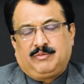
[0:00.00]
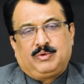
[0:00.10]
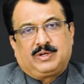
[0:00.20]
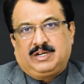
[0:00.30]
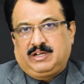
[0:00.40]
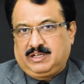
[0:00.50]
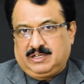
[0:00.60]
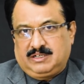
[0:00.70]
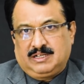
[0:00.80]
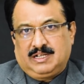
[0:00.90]
you can take
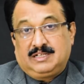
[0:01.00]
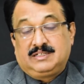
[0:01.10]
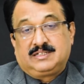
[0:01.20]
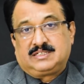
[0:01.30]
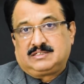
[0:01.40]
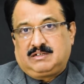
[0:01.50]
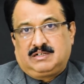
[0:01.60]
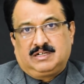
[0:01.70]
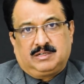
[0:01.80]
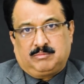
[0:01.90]
it. This is
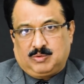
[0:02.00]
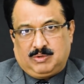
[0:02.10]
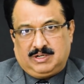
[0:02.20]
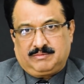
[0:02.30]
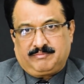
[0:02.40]
hurdle number 1.